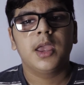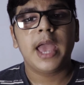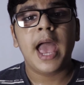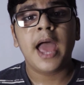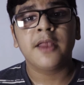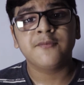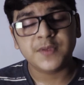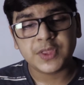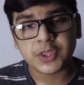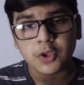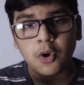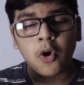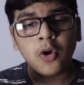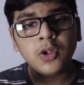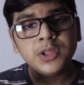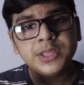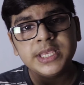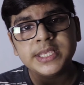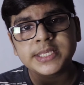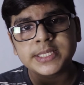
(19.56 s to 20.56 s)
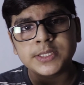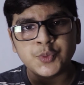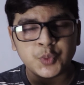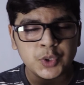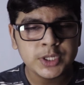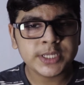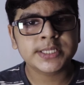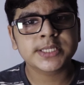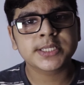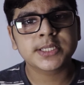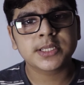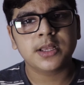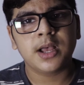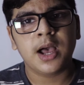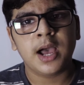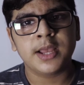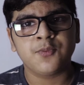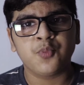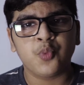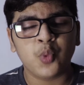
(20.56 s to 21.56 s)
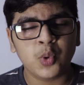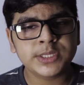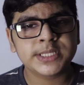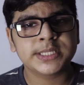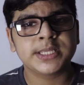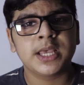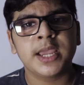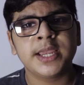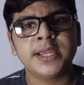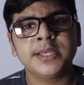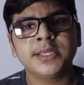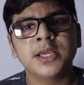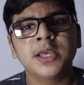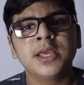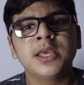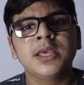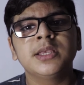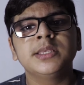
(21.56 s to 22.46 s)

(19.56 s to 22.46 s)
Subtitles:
And with all these risks at one side,